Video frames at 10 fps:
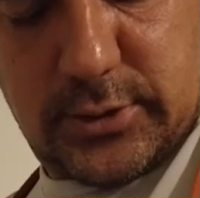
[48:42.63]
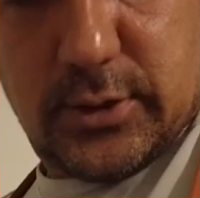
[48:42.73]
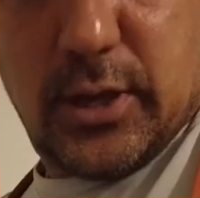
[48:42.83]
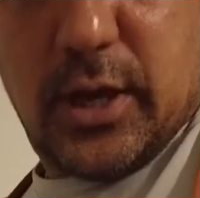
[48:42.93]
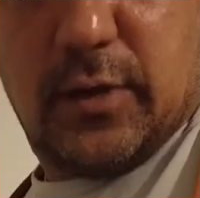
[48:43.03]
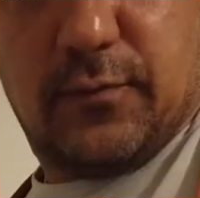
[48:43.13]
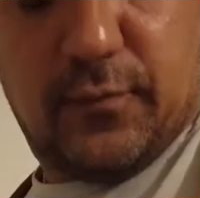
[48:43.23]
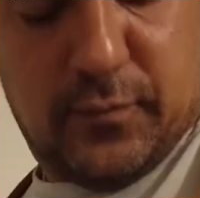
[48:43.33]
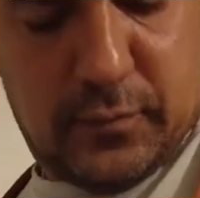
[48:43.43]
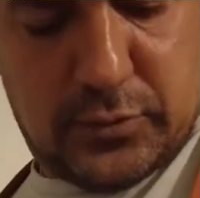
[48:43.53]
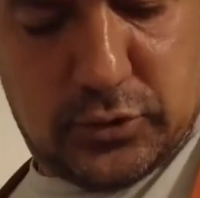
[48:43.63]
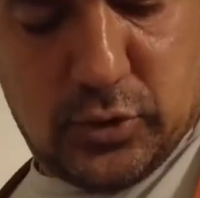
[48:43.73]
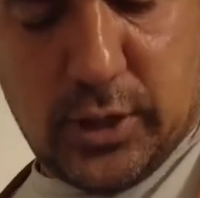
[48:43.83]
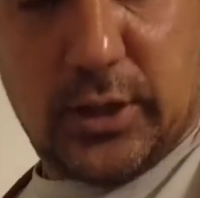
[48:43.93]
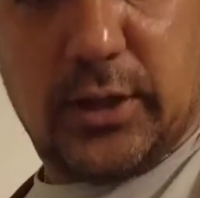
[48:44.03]
the knife
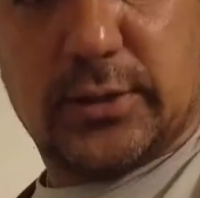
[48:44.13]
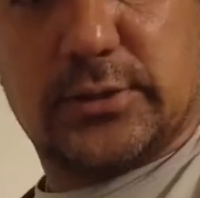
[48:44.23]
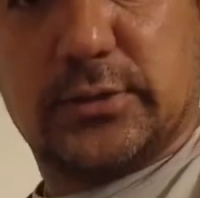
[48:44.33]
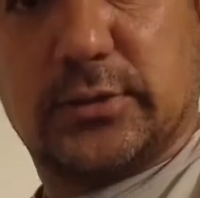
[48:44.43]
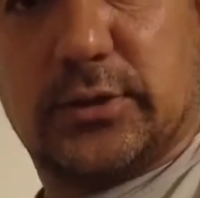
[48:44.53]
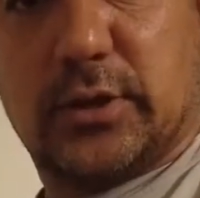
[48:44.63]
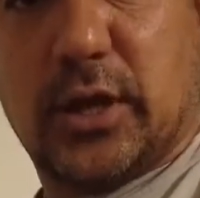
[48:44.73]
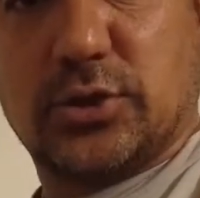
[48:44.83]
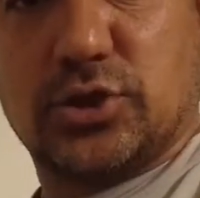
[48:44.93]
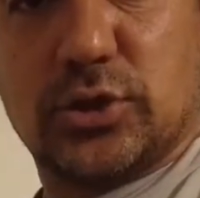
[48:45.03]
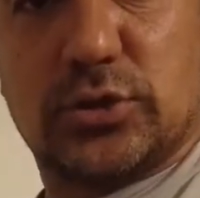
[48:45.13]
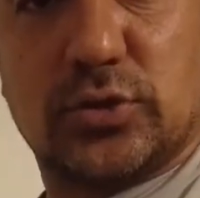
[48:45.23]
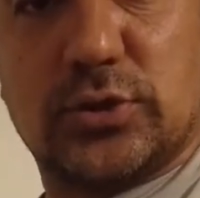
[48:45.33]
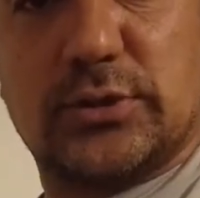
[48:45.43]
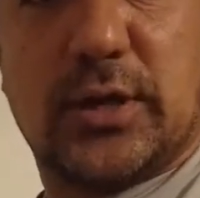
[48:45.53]
so I can still detach it
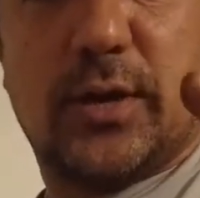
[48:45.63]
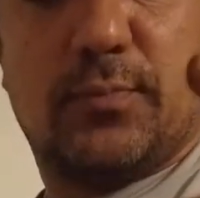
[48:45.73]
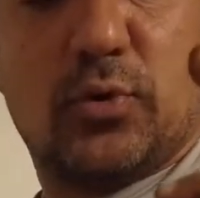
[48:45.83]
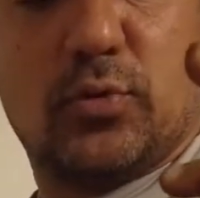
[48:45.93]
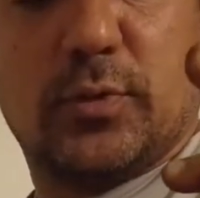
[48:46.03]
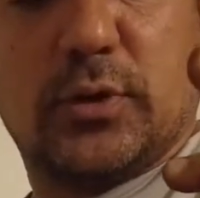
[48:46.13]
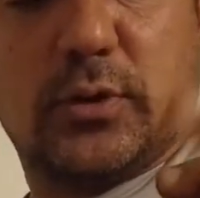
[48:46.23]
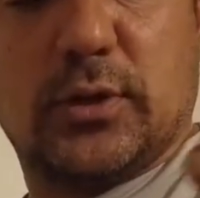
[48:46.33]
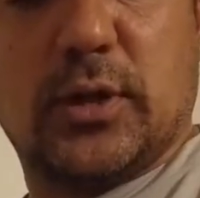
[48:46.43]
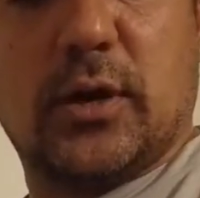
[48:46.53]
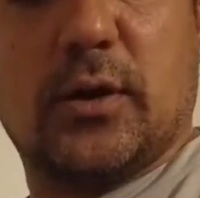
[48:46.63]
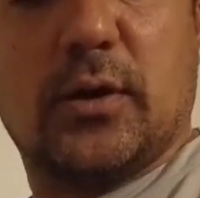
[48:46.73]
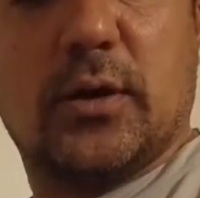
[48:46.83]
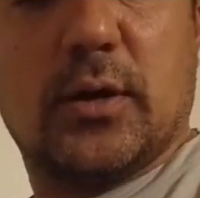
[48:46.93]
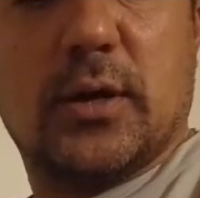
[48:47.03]
so it's not permanently there,
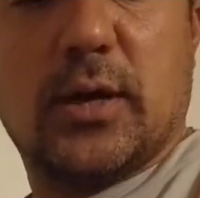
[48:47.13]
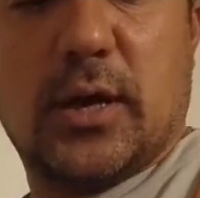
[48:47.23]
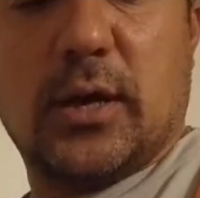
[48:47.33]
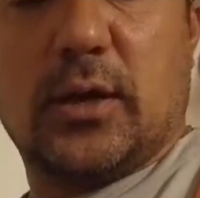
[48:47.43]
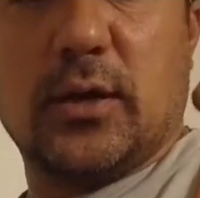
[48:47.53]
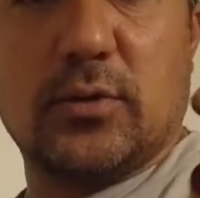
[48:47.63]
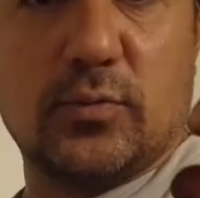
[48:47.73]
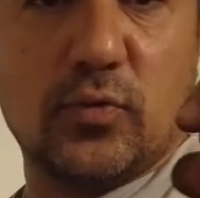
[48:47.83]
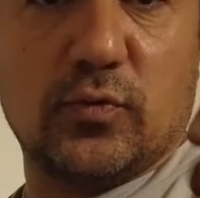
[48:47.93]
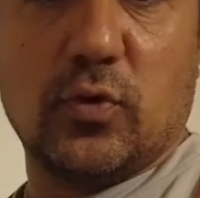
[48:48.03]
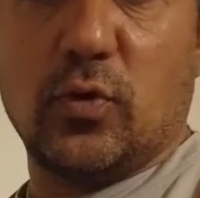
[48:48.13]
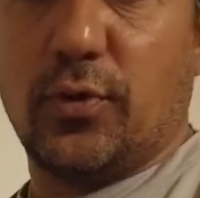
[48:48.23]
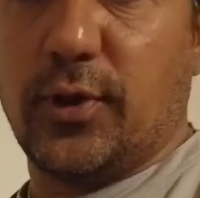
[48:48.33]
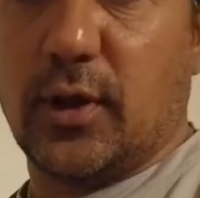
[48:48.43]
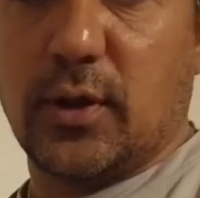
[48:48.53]
and I can remove the whole
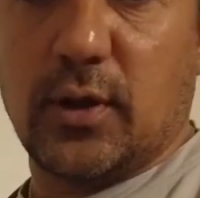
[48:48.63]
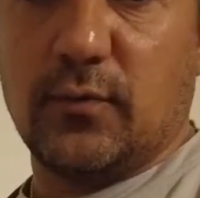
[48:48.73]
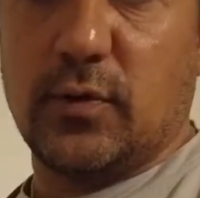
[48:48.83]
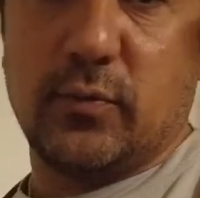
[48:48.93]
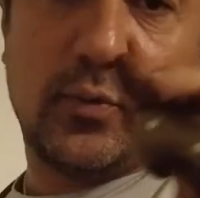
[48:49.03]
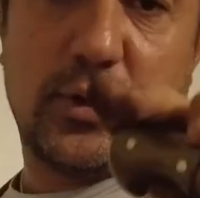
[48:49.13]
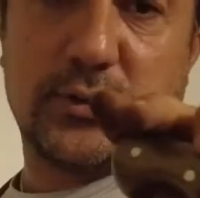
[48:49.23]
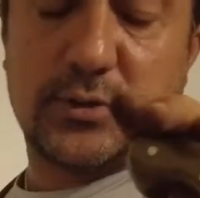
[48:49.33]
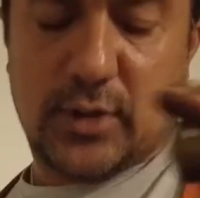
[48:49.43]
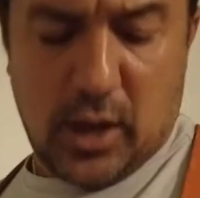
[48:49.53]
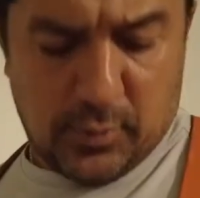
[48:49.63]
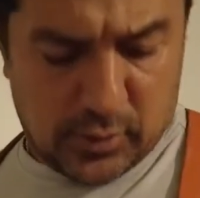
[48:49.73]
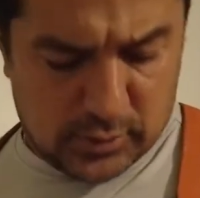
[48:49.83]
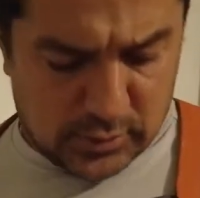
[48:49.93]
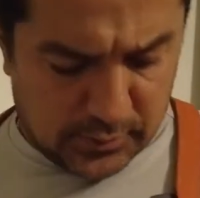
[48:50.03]
thing even with its
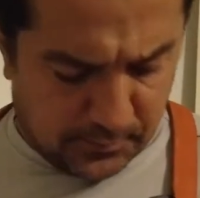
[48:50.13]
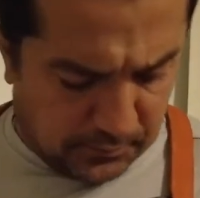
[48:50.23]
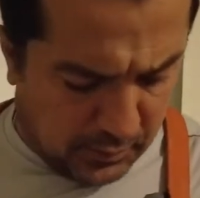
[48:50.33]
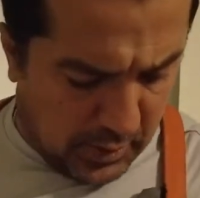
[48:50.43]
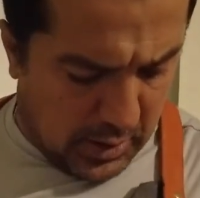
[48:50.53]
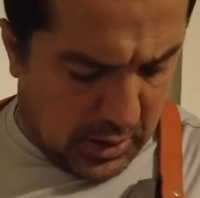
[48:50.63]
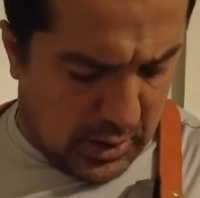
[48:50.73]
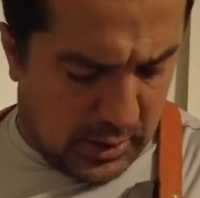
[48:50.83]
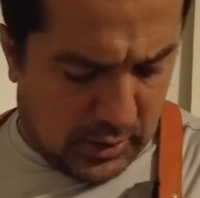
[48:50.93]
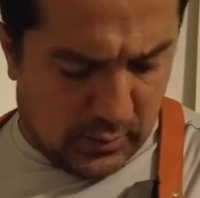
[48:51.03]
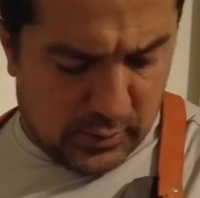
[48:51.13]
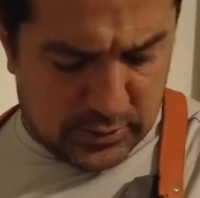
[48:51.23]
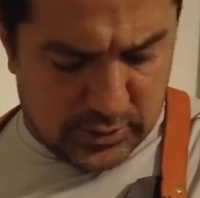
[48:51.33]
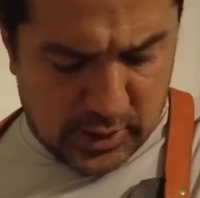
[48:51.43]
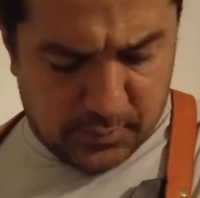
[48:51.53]
scabbard. The
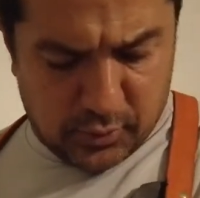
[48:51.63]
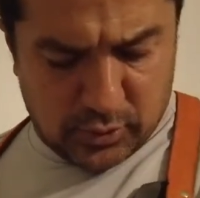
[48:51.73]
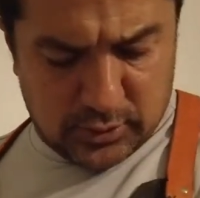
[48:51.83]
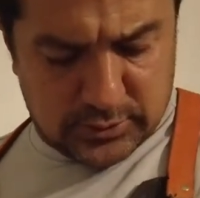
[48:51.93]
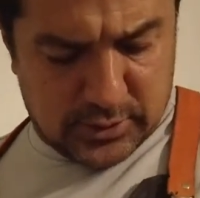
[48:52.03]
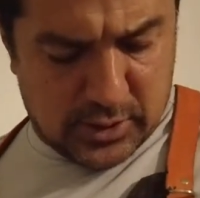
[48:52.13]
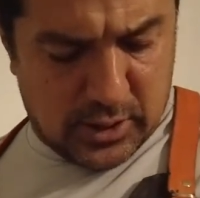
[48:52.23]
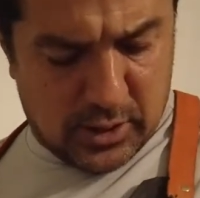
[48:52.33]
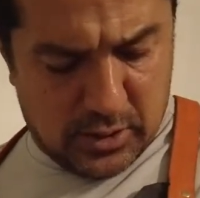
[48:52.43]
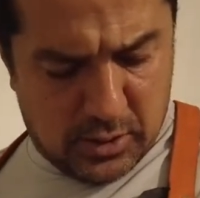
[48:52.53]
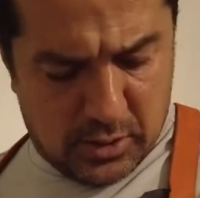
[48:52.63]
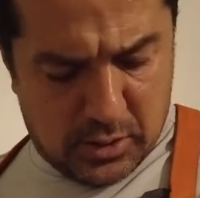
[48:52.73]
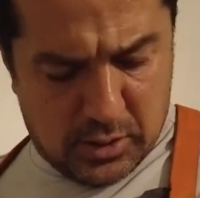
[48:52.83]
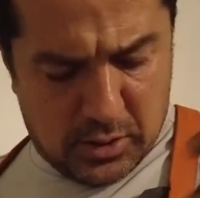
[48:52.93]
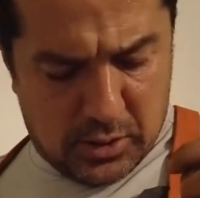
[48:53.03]
reason I put this in there,
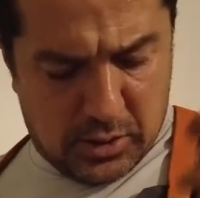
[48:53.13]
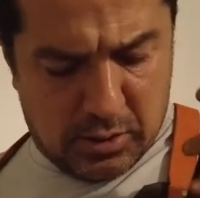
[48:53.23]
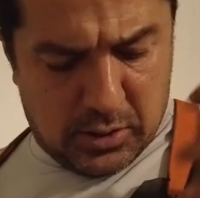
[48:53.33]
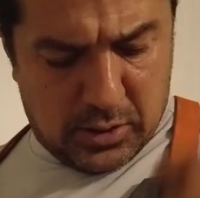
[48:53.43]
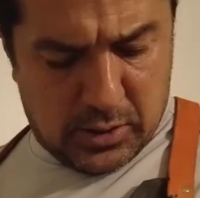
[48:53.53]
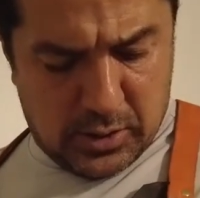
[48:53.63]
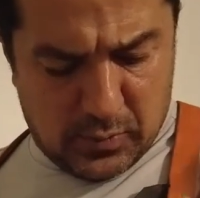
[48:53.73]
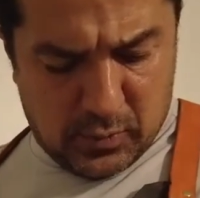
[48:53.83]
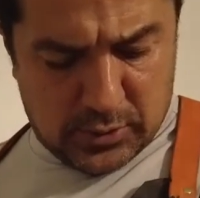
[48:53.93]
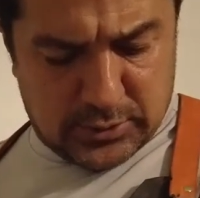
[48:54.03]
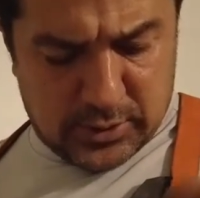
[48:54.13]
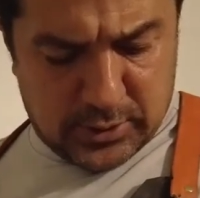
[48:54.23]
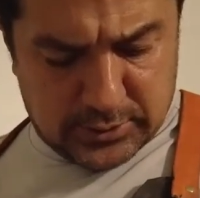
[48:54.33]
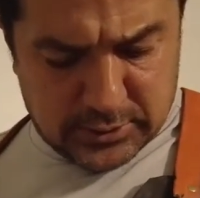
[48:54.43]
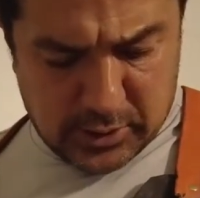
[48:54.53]
once it
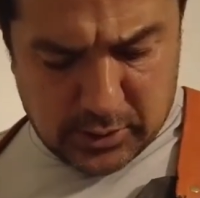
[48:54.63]
is